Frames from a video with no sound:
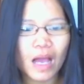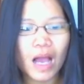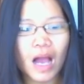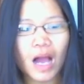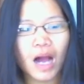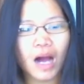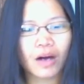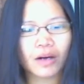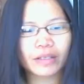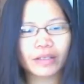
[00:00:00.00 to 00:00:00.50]

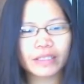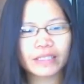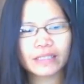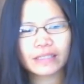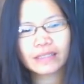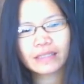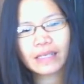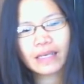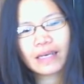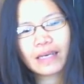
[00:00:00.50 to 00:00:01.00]
Oh, he
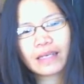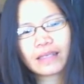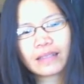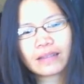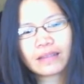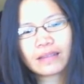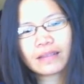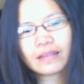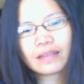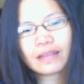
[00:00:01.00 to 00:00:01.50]
said
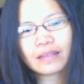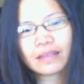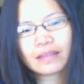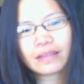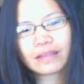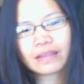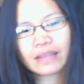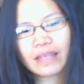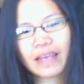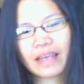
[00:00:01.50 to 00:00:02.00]
he
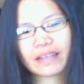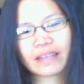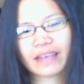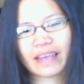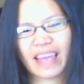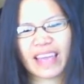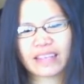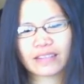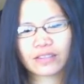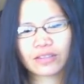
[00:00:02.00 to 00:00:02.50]
stay in
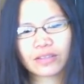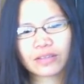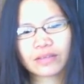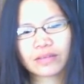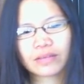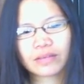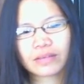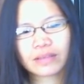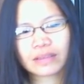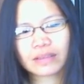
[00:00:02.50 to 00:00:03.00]

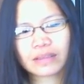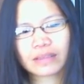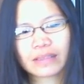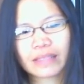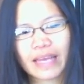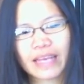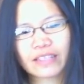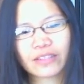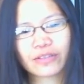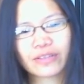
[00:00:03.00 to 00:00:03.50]
Quezon
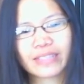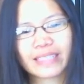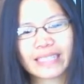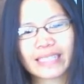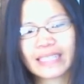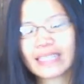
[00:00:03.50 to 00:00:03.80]
City.